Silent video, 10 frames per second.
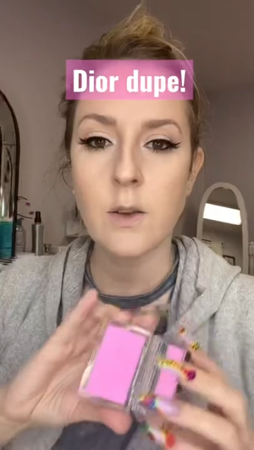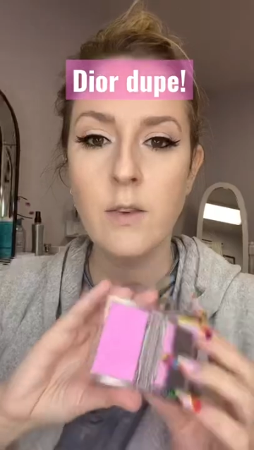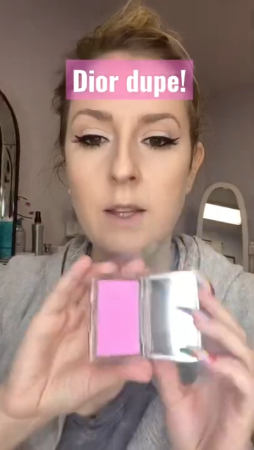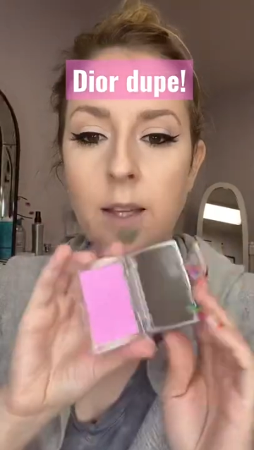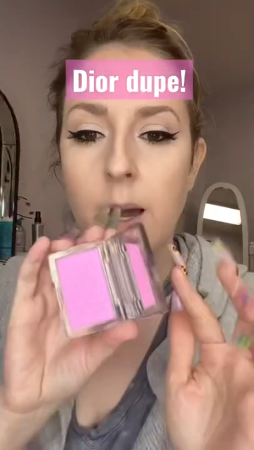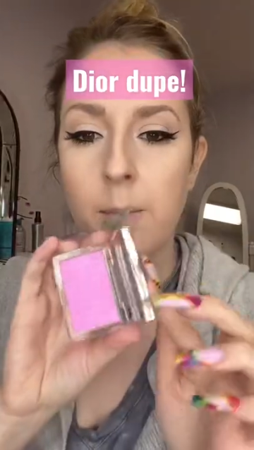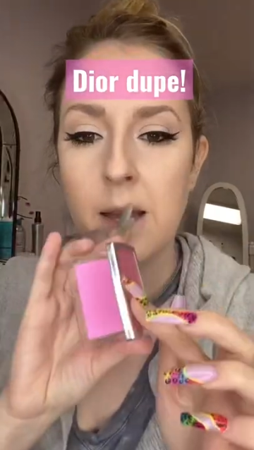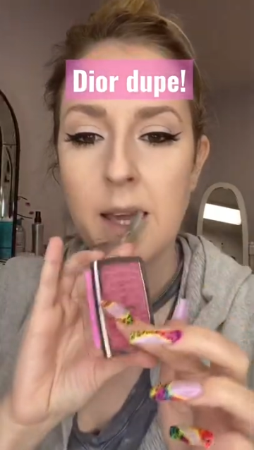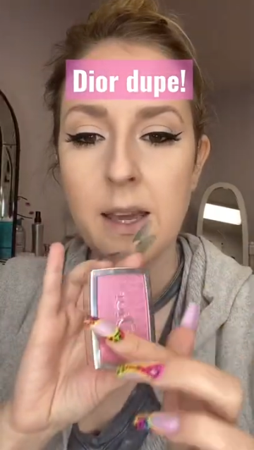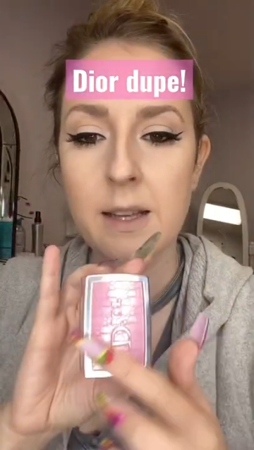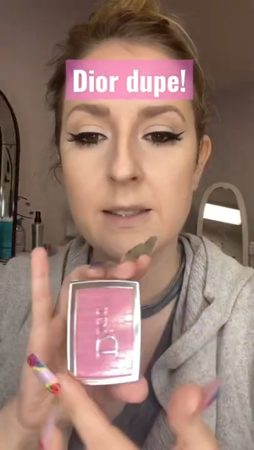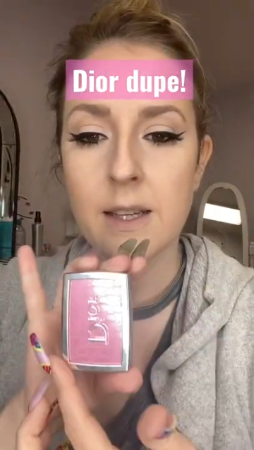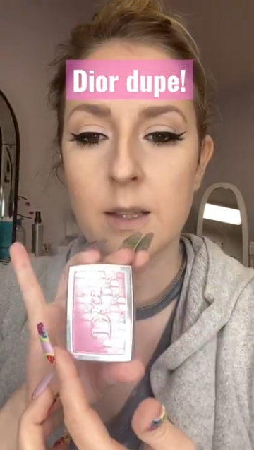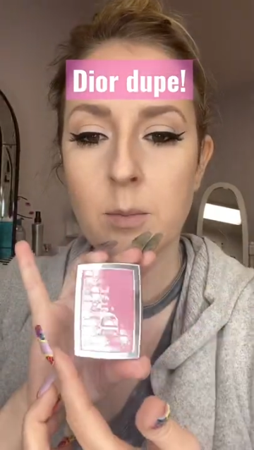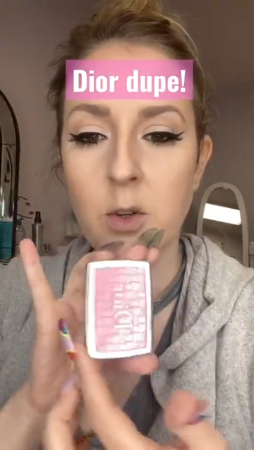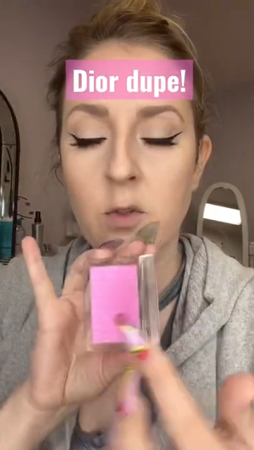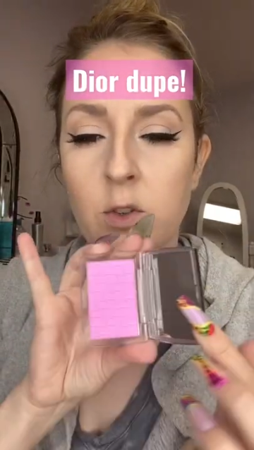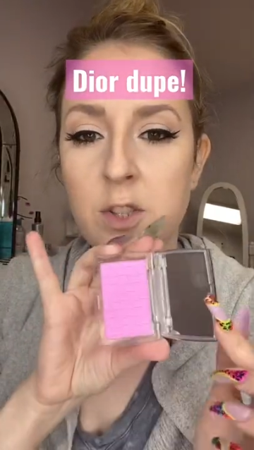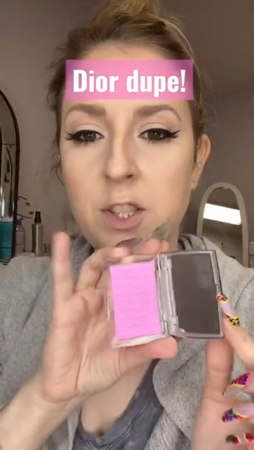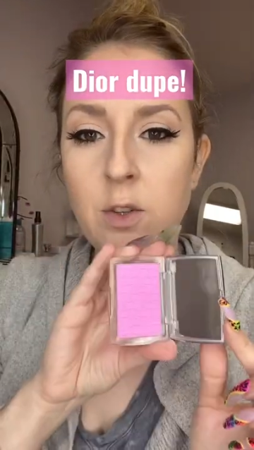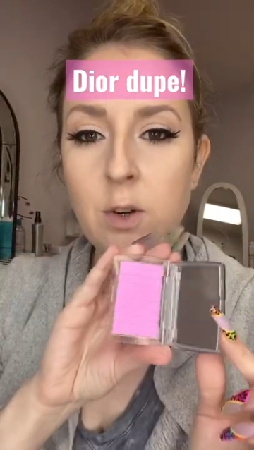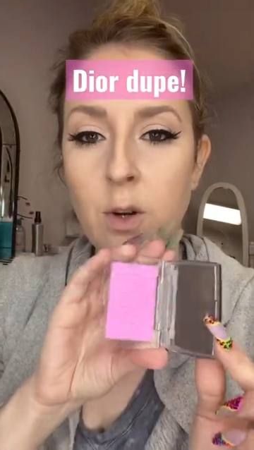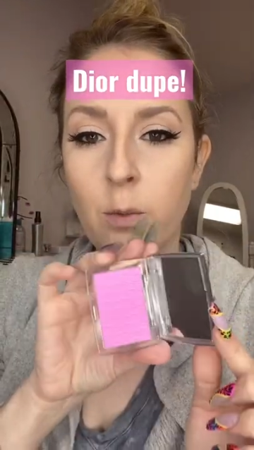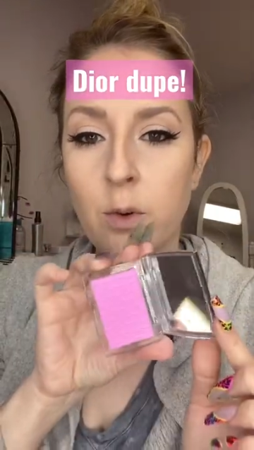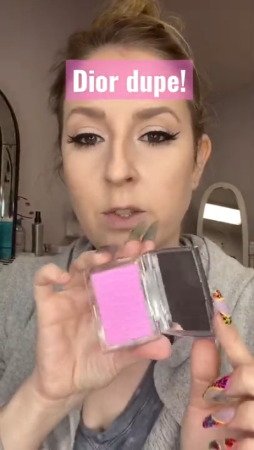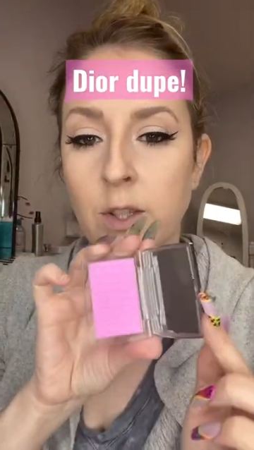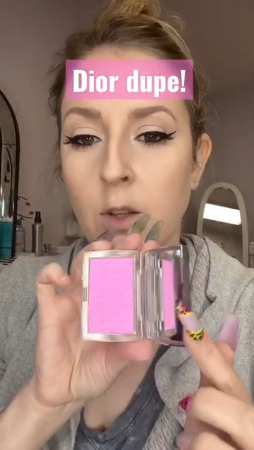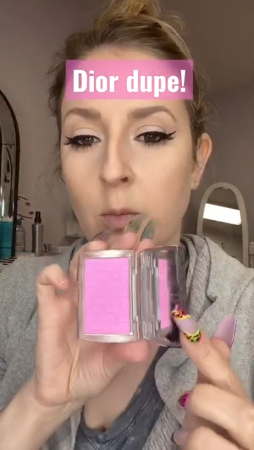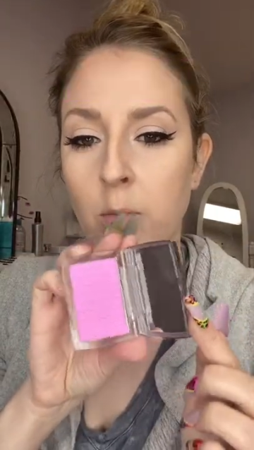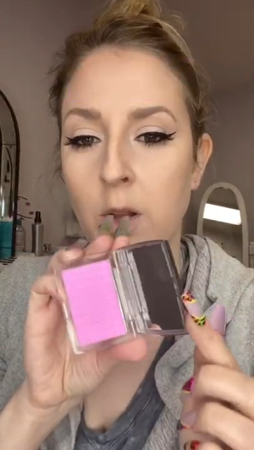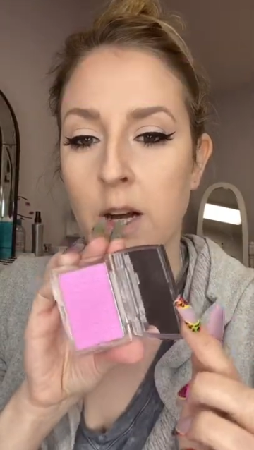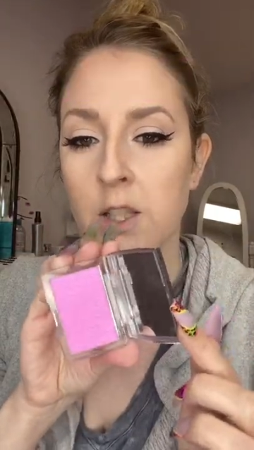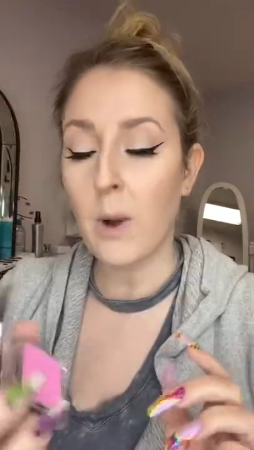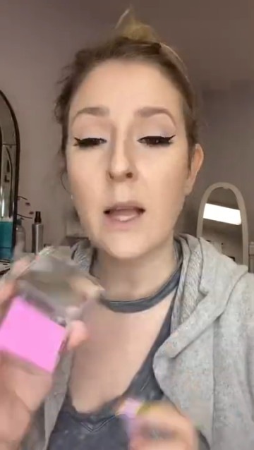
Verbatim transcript: finally got my hands on the beautiful Dior Rosy Glow Blush.